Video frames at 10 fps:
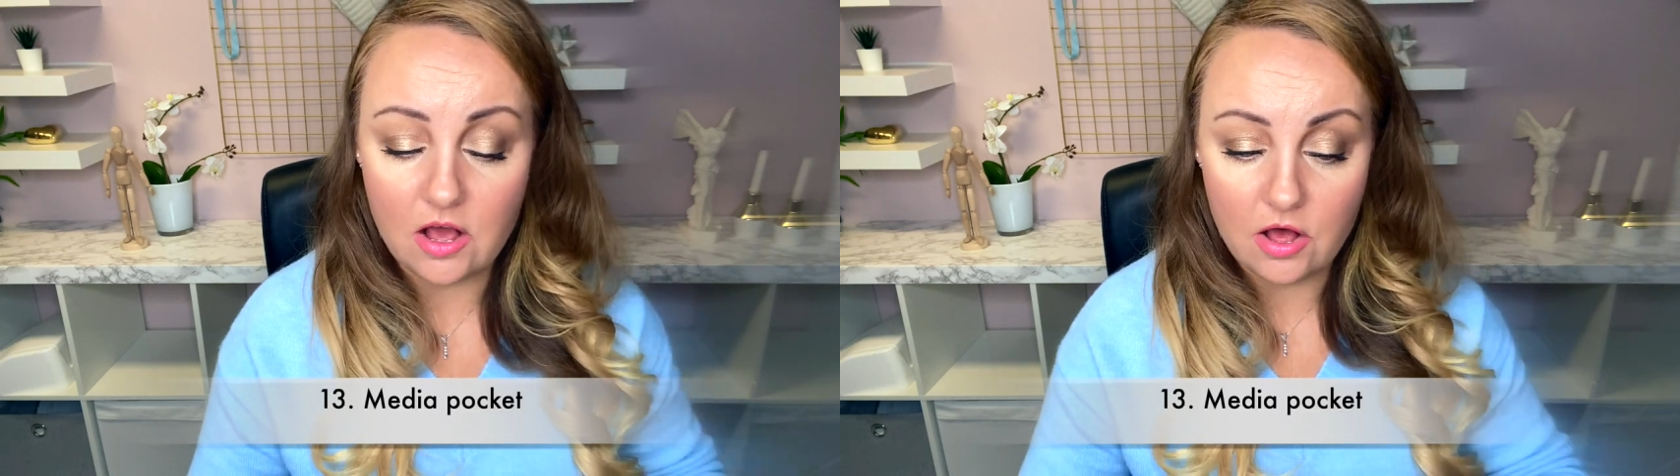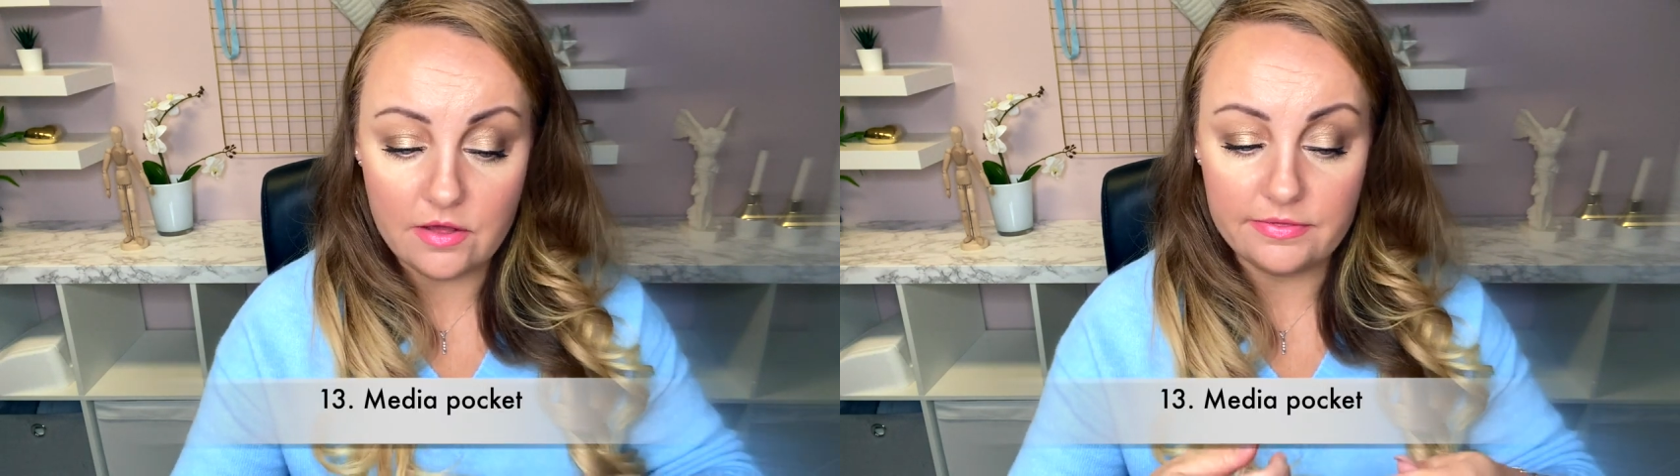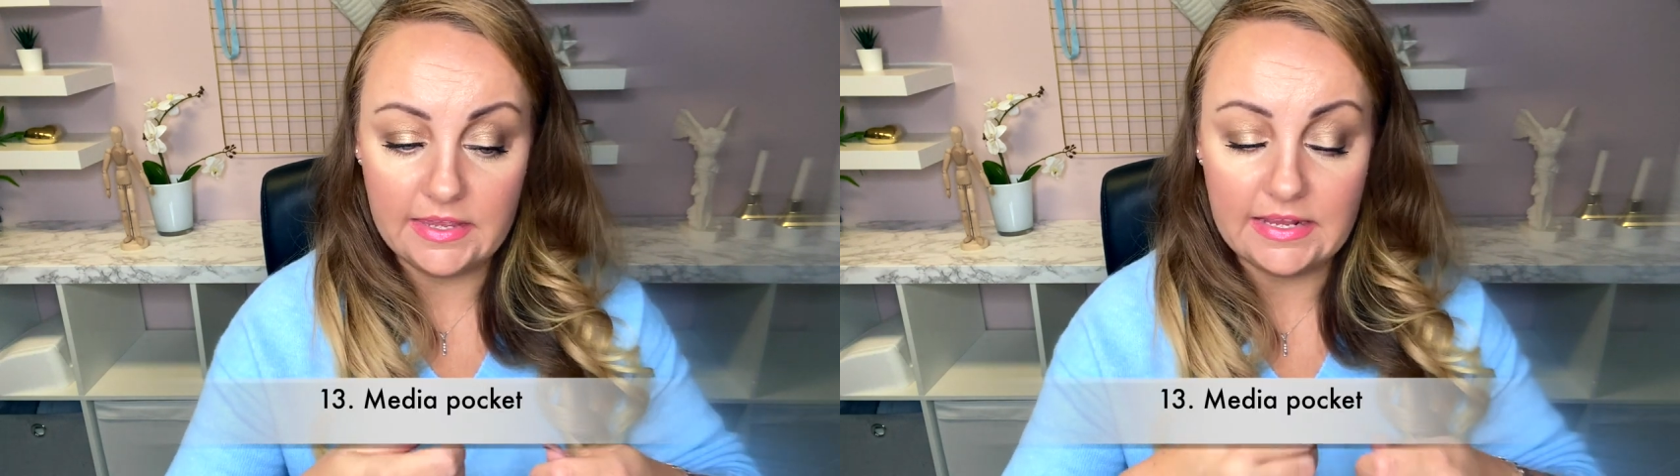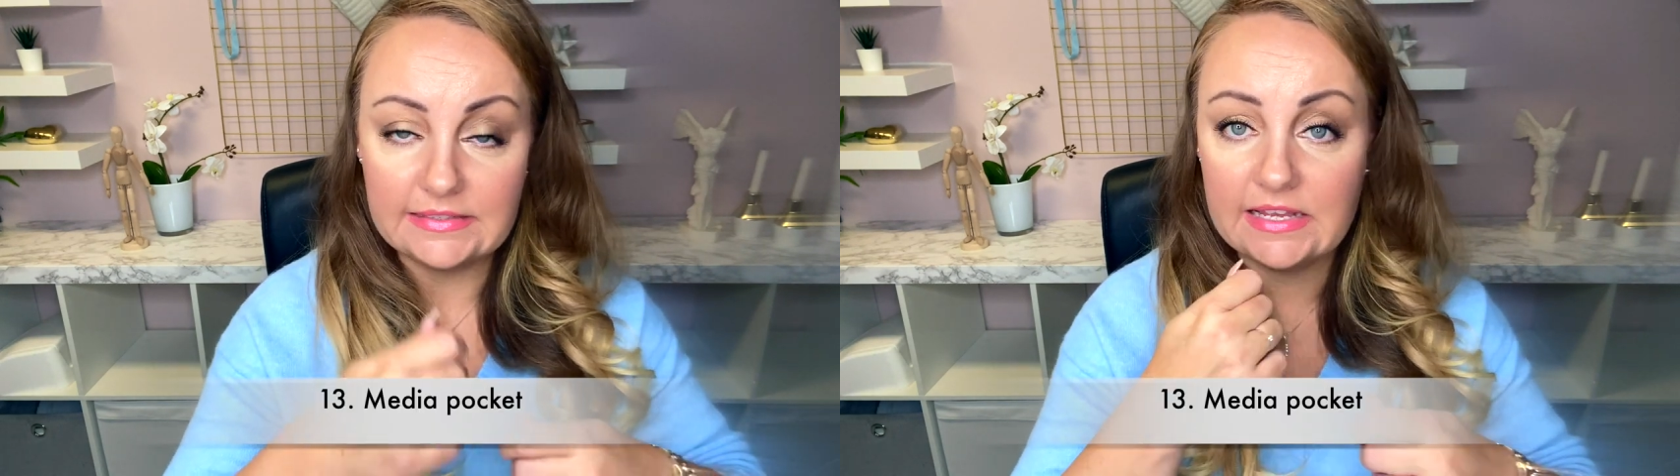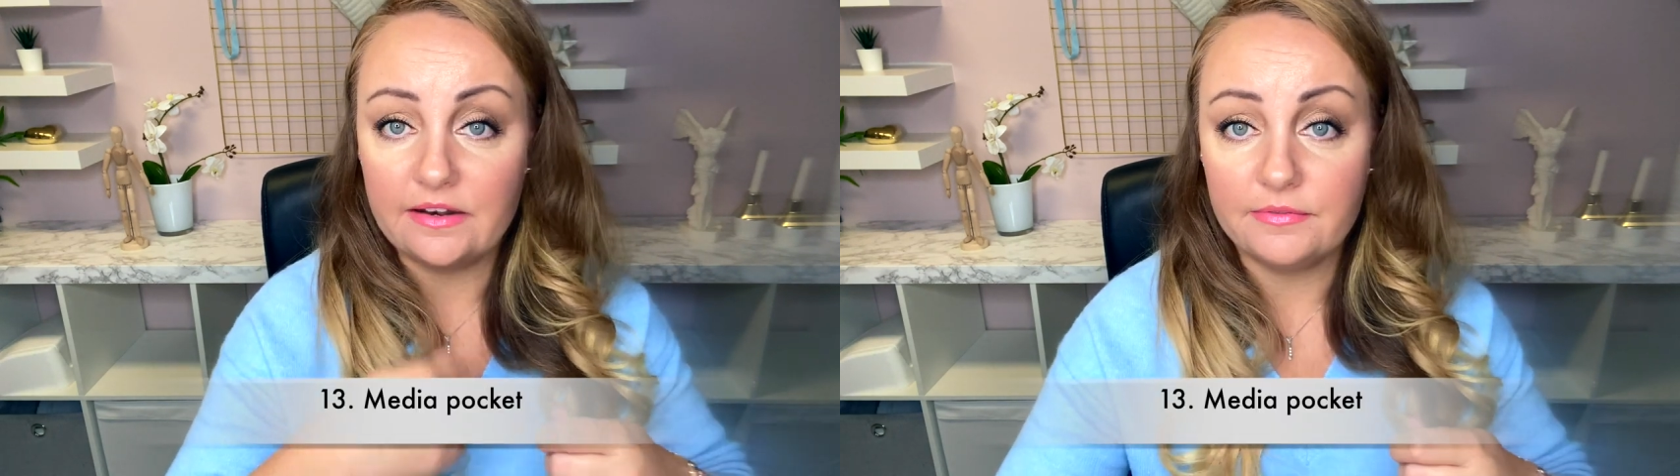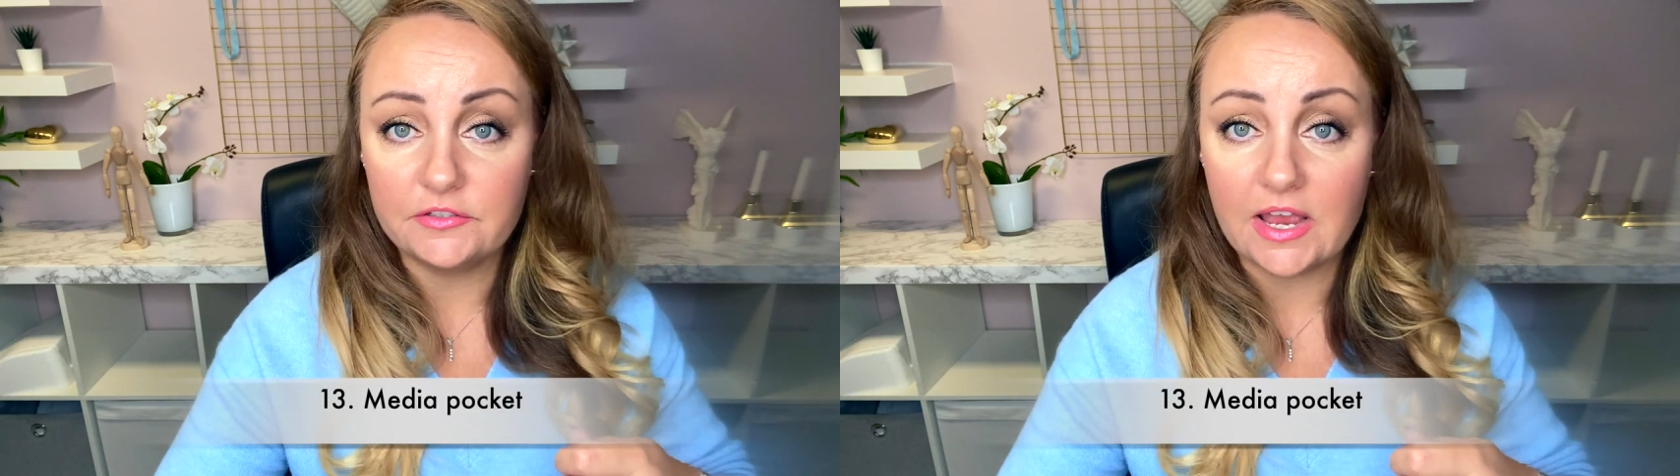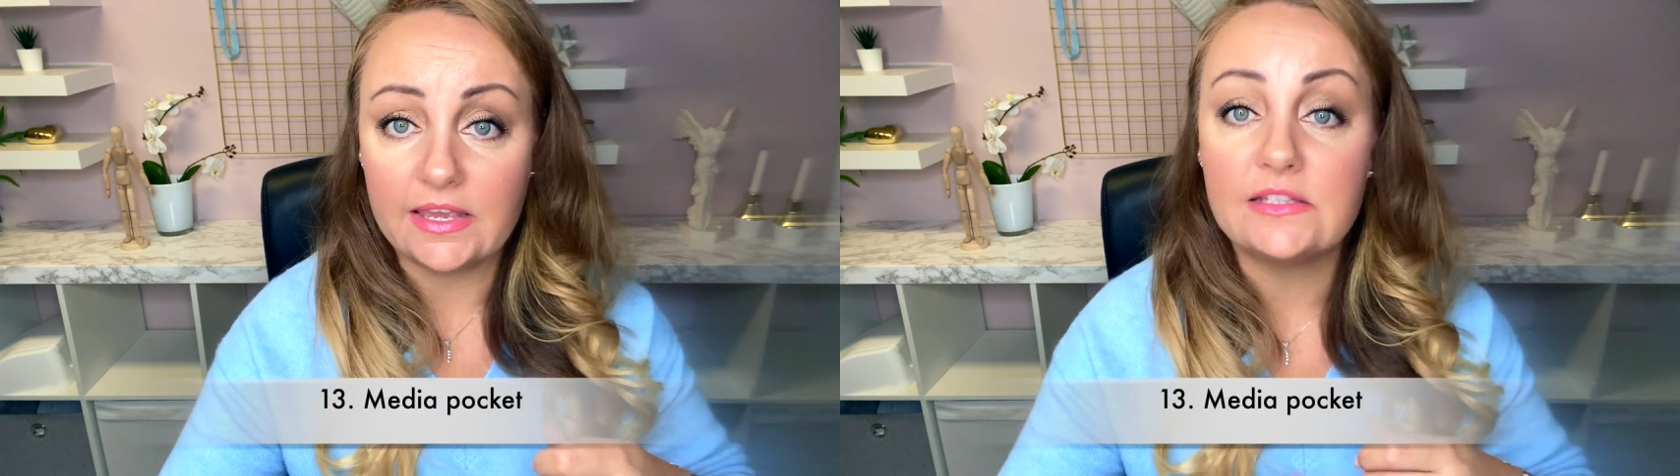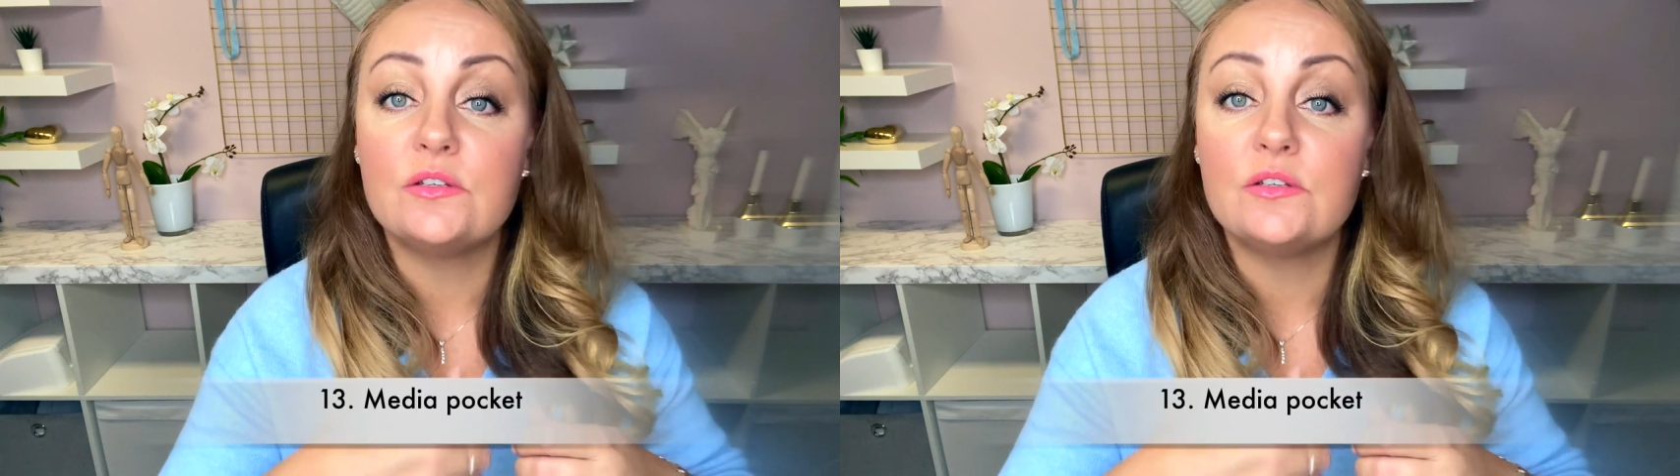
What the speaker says: on the inside of the jacket,